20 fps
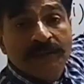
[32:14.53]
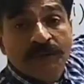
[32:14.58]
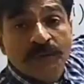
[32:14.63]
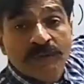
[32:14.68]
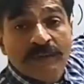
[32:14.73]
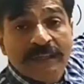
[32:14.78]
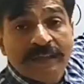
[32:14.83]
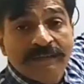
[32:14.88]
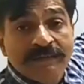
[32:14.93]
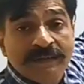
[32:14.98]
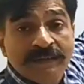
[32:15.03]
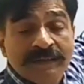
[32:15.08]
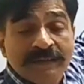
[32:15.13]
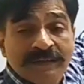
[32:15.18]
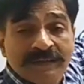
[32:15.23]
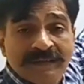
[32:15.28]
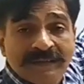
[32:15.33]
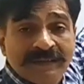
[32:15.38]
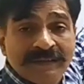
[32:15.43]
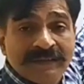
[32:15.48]
you have
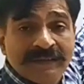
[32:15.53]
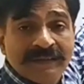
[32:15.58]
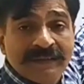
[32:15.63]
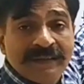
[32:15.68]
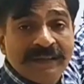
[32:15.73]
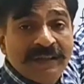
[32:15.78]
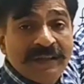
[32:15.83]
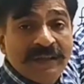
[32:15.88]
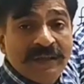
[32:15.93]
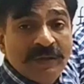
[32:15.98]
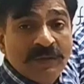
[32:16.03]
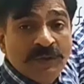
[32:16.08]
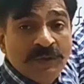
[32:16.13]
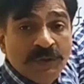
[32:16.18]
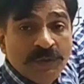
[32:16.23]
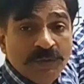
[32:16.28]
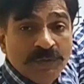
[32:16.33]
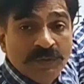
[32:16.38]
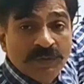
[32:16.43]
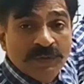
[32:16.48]
no
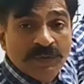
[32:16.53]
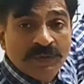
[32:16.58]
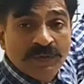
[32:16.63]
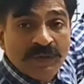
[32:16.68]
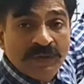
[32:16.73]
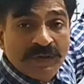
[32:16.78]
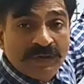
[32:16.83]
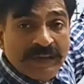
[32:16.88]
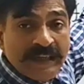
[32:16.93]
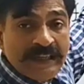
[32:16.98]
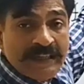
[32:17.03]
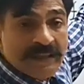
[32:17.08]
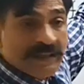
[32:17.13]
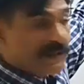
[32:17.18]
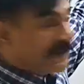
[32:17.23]
U, right?